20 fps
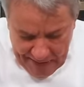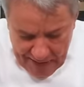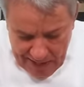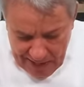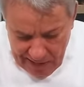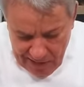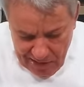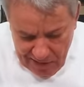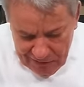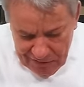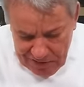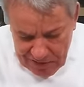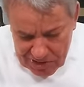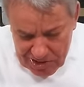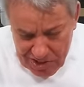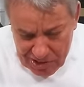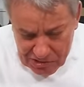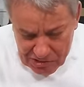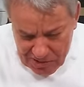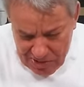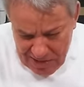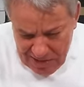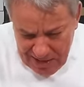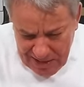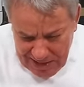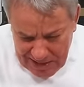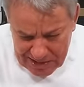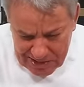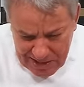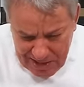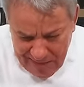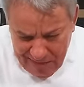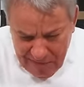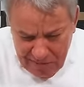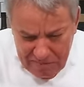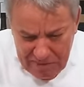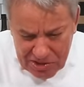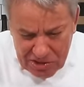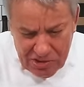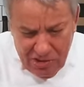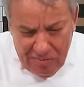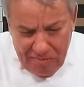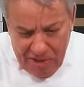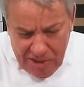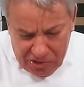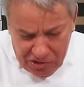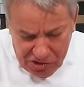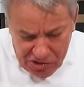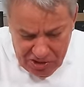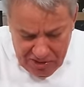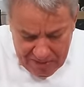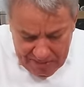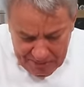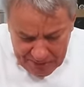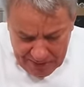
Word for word: I love this country. It has given me so much.